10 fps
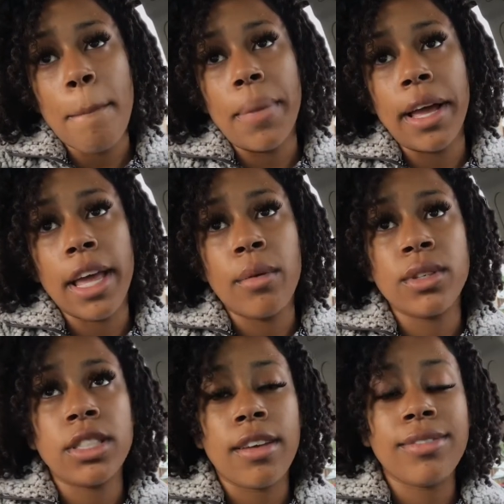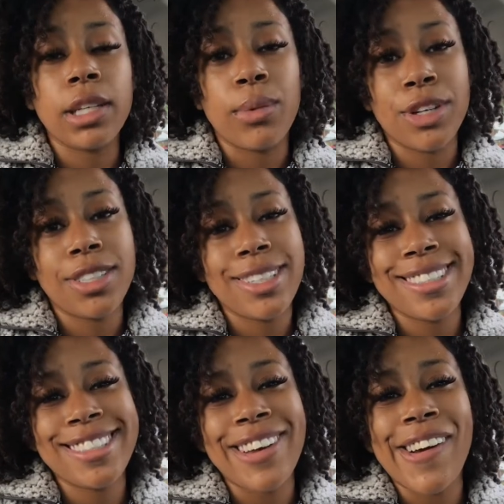but it was definitely worth
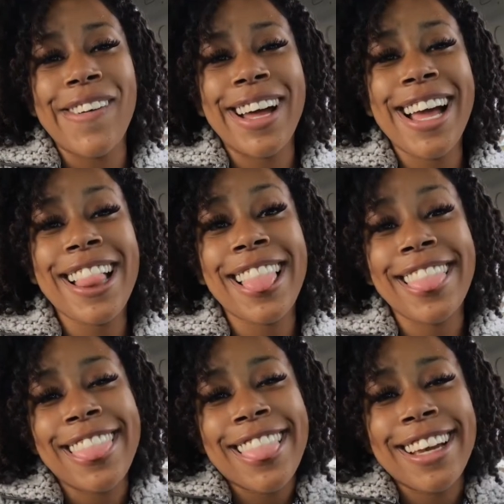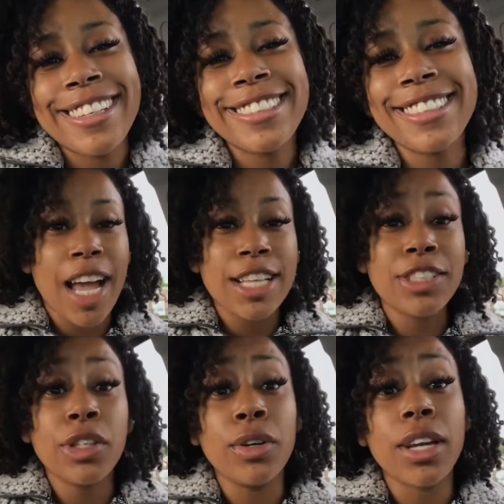it.
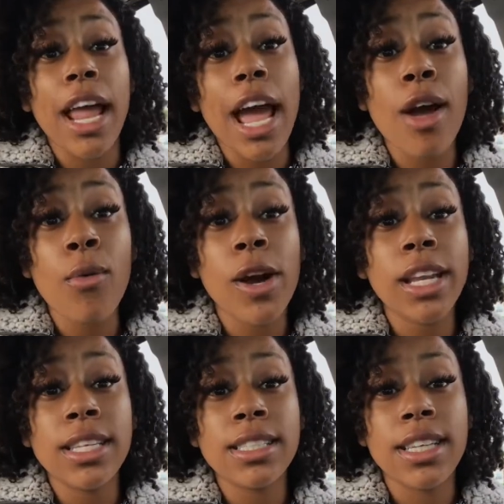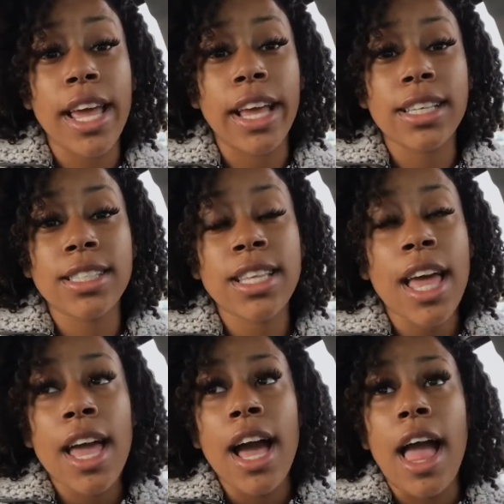So now what is next?
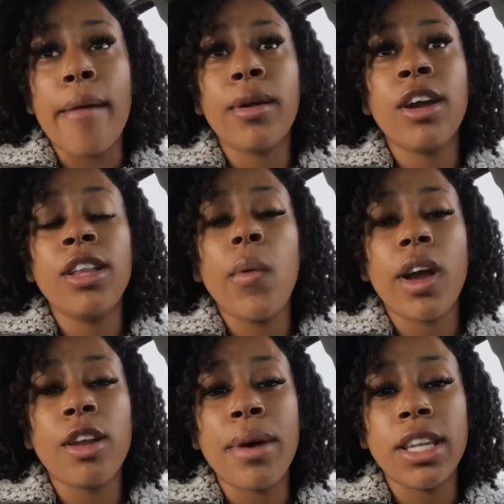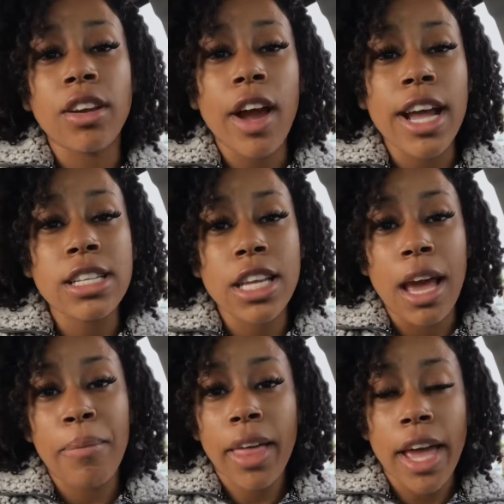I'm currently working on my dental hygiene
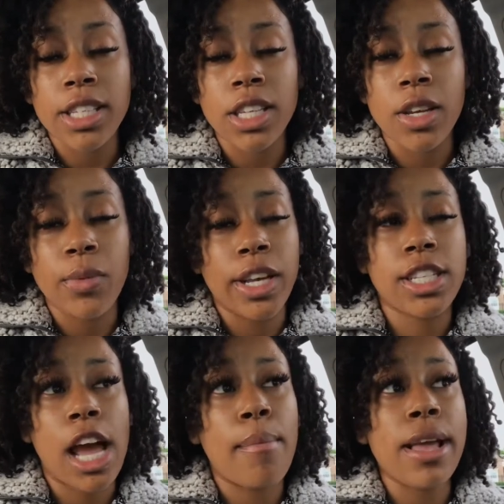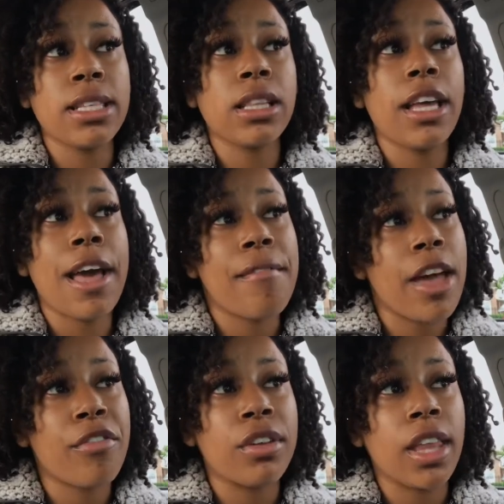application, which I basically have
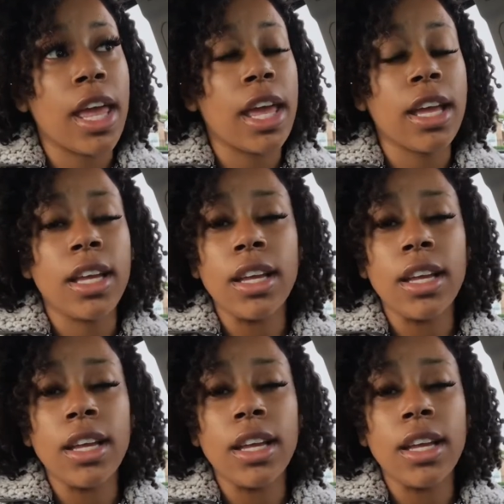everything